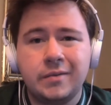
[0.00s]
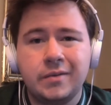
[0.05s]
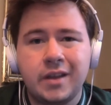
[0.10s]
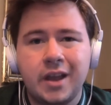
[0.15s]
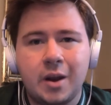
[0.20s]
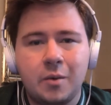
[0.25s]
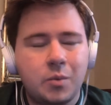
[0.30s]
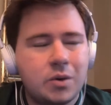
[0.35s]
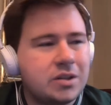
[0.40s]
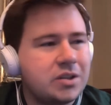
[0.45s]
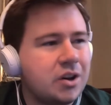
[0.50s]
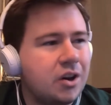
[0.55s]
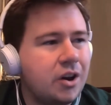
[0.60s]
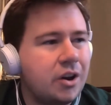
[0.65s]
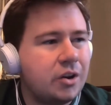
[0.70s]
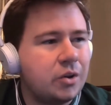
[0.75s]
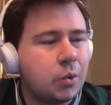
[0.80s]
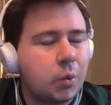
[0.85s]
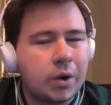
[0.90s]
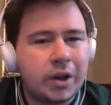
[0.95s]
And we saw it
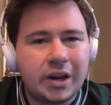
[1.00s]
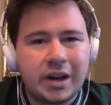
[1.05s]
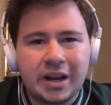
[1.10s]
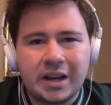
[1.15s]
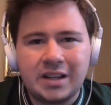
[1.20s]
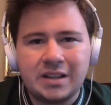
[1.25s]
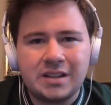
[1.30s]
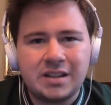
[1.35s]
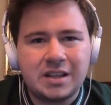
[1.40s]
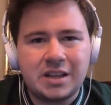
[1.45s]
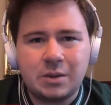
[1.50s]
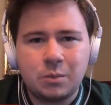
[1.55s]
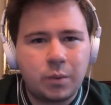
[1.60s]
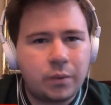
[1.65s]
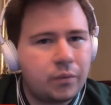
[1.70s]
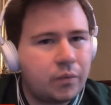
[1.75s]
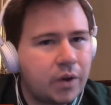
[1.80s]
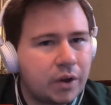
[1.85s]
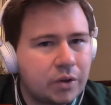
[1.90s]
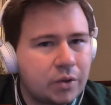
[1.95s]
in 2019
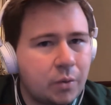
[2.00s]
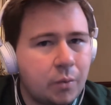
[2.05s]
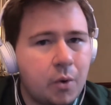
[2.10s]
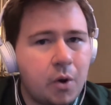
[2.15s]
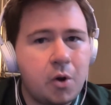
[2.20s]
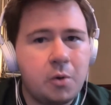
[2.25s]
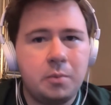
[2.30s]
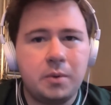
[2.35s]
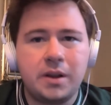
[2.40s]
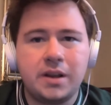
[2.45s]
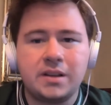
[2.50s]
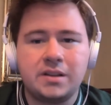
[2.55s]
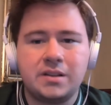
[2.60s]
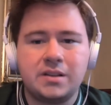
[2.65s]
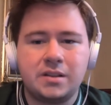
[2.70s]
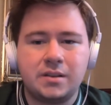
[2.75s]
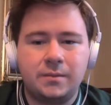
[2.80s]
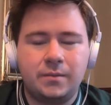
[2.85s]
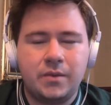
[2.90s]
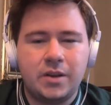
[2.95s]
with Victor
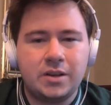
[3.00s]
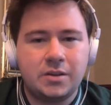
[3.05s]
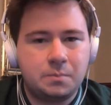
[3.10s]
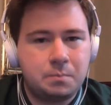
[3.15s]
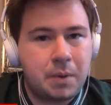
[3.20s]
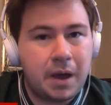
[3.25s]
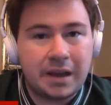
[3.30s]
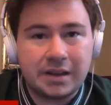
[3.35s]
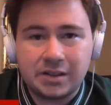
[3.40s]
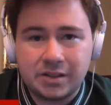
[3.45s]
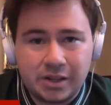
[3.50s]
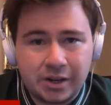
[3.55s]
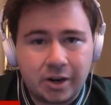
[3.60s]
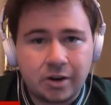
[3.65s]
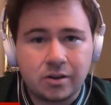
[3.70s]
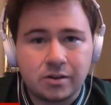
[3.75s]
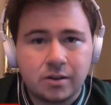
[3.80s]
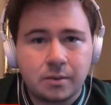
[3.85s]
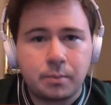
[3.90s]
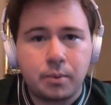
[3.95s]
Robles, his best year
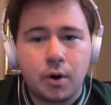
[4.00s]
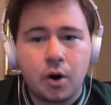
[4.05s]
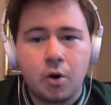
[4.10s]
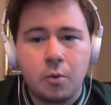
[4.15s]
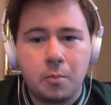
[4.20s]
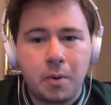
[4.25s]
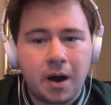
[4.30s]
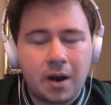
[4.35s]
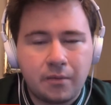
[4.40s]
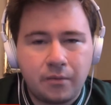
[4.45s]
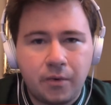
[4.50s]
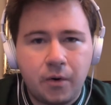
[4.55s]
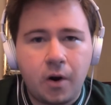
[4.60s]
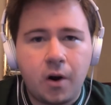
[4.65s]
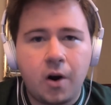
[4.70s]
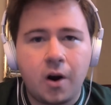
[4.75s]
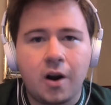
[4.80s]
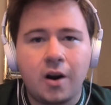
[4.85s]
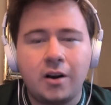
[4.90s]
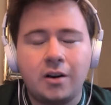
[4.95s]
as a pro by
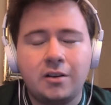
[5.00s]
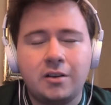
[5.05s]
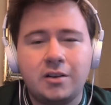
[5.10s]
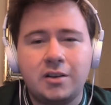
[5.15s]
far.